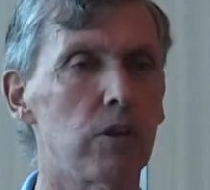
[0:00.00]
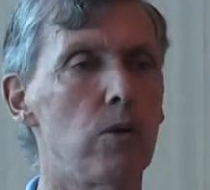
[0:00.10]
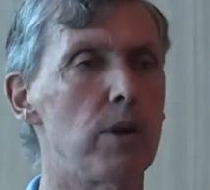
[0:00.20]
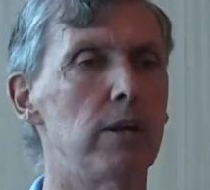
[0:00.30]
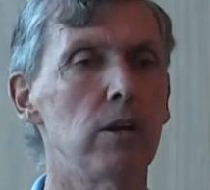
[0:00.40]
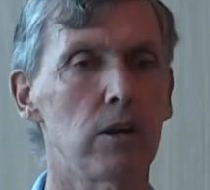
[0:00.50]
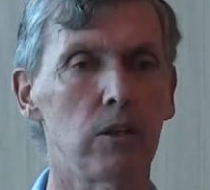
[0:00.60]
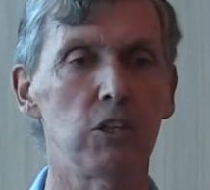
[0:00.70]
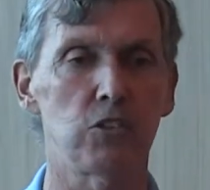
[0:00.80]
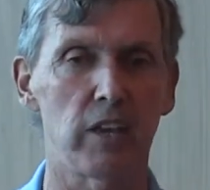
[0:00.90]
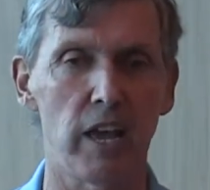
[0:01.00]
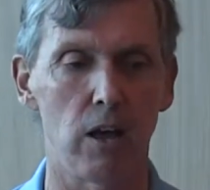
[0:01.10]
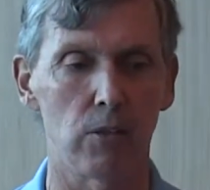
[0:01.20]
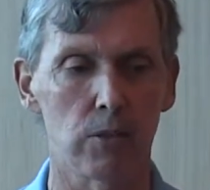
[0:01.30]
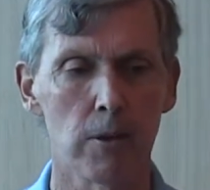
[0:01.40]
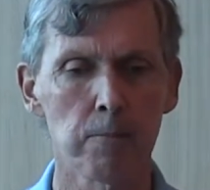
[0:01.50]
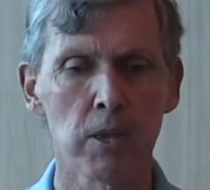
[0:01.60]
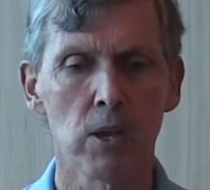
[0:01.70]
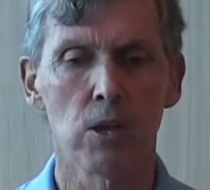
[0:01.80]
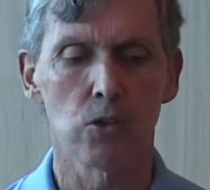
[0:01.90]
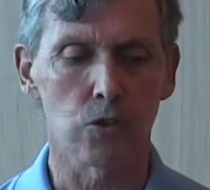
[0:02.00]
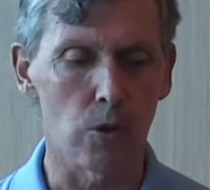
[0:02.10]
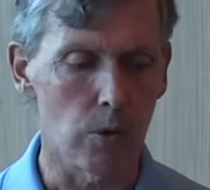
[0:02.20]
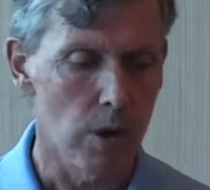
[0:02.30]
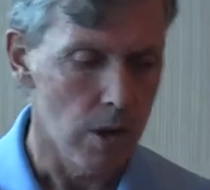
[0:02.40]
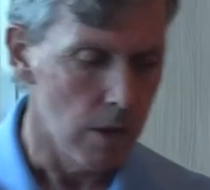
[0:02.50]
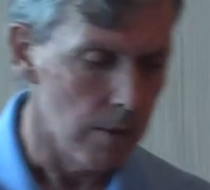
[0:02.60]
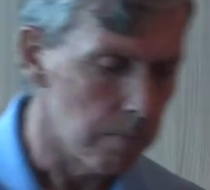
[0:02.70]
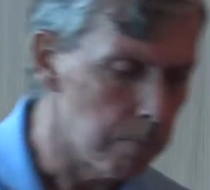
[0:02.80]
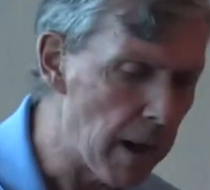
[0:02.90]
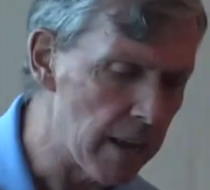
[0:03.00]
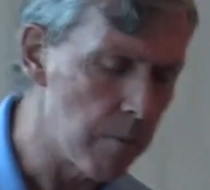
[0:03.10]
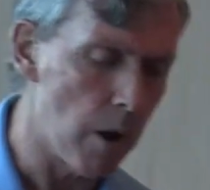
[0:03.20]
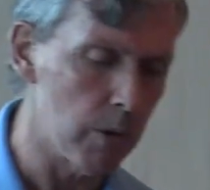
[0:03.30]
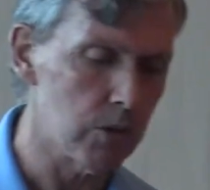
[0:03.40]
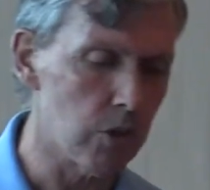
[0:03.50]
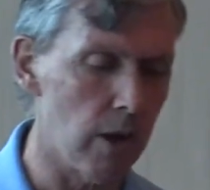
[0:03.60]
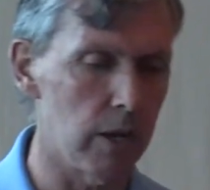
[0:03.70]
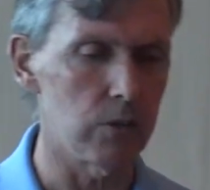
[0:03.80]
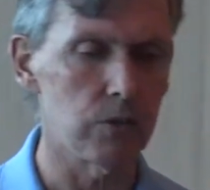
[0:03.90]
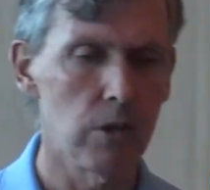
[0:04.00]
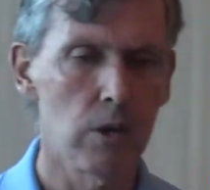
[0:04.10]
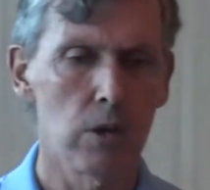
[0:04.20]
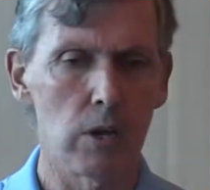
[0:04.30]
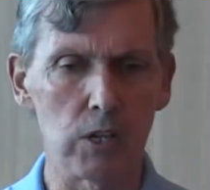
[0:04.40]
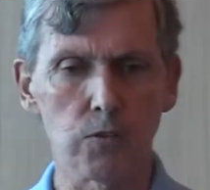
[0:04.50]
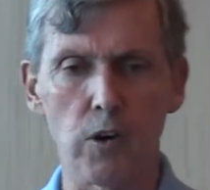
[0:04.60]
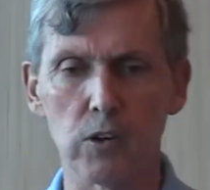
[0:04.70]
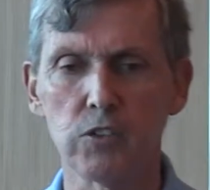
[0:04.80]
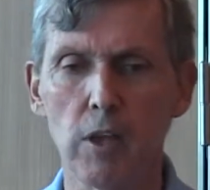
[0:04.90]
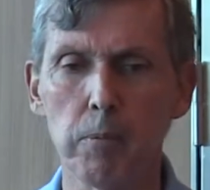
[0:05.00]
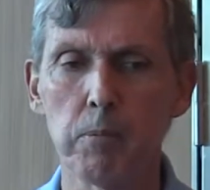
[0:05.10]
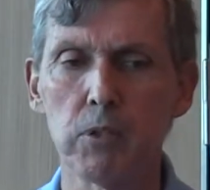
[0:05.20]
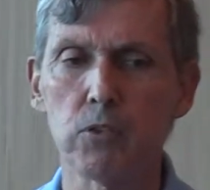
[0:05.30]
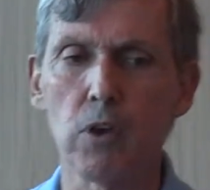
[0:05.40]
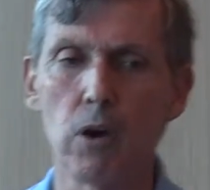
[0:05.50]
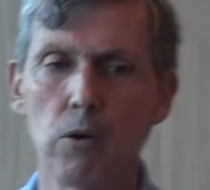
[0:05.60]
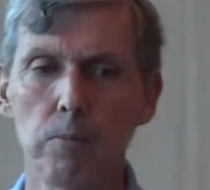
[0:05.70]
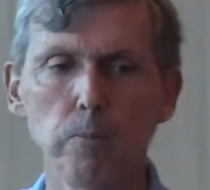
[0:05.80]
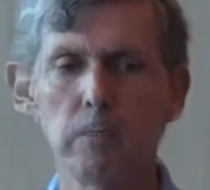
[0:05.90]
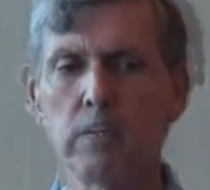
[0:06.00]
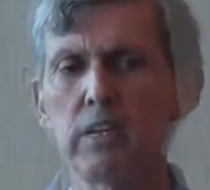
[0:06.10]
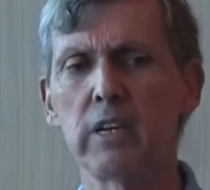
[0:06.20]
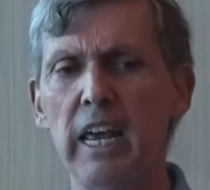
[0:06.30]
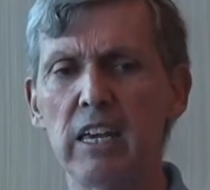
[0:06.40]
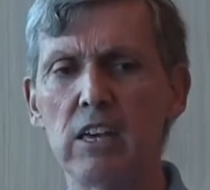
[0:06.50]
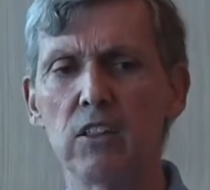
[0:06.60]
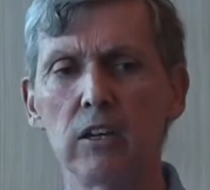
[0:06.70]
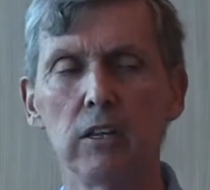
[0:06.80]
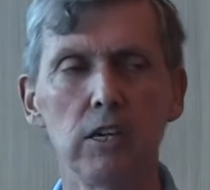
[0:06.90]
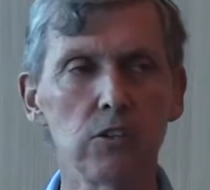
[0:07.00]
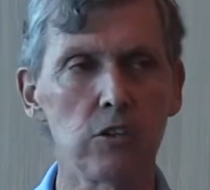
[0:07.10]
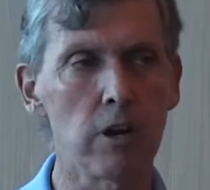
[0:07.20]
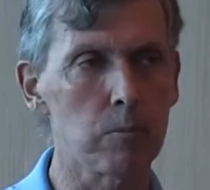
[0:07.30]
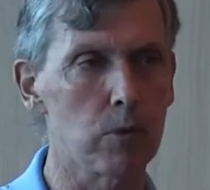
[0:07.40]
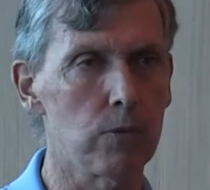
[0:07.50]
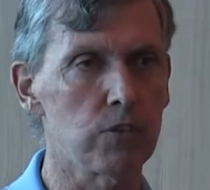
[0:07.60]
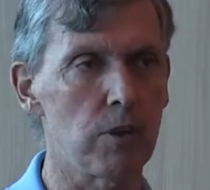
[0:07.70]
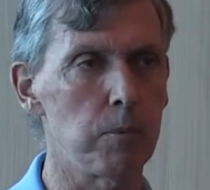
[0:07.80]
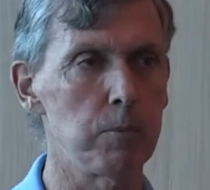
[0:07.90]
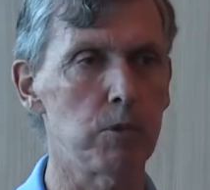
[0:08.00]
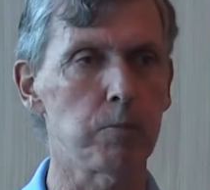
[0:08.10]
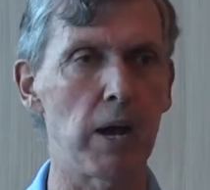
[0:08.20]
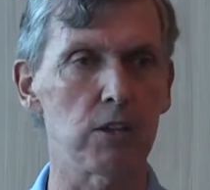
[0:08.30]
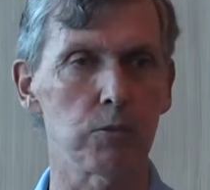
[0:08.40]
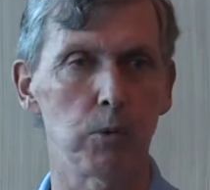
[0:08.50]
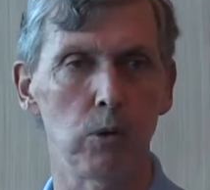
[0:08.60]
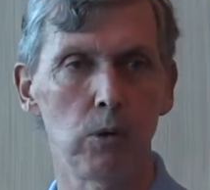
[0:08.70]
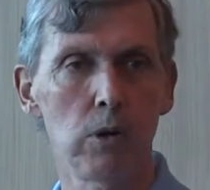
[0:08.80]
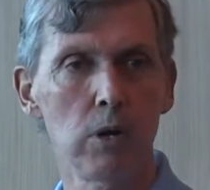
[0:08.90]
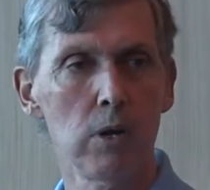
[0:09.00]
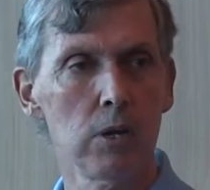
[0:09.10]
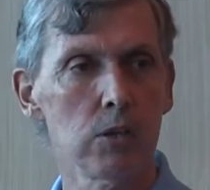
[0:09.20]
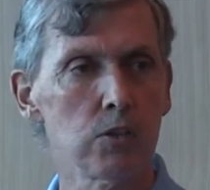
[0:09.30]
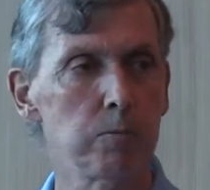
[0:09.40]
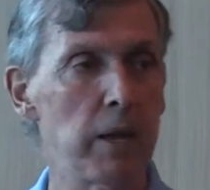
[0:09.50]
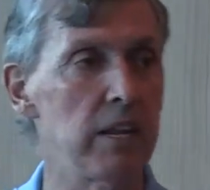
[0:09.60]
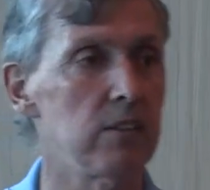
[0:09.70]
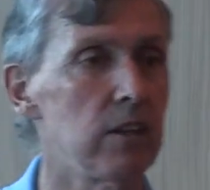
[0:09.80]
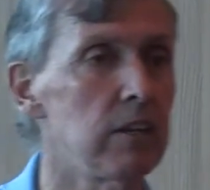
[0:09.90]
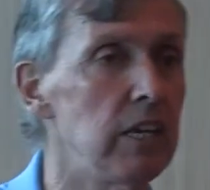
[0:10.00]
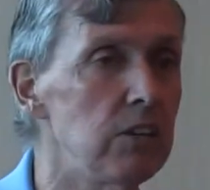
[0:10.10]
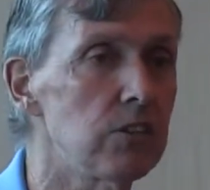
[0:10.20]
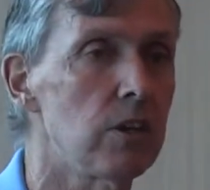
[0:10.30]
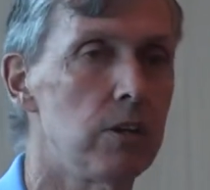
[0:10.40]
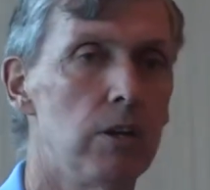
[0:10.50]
glowing holistic health. So Bynum always taught us, as far as supplements go, taking the least number of supplements possible, spending the least